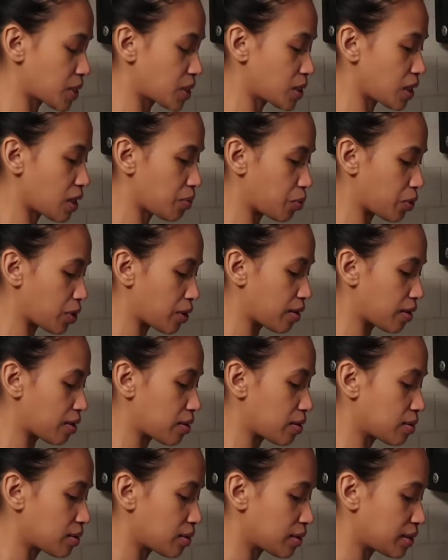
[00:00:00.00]
just gonna put
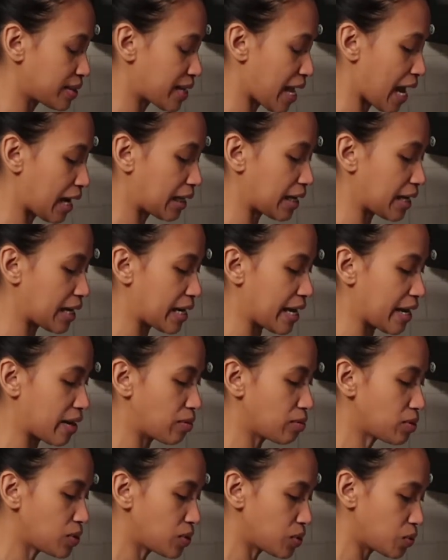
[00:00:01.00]
exactly an
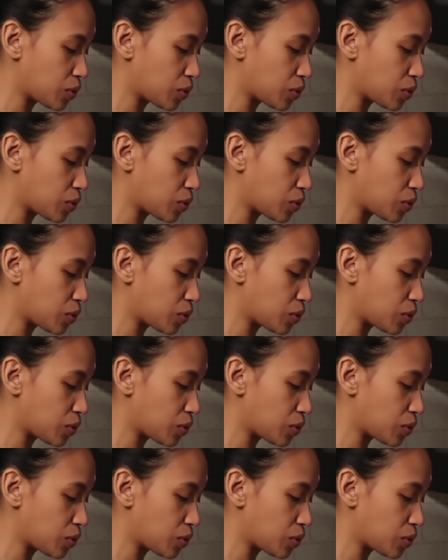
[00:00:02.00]
ounce.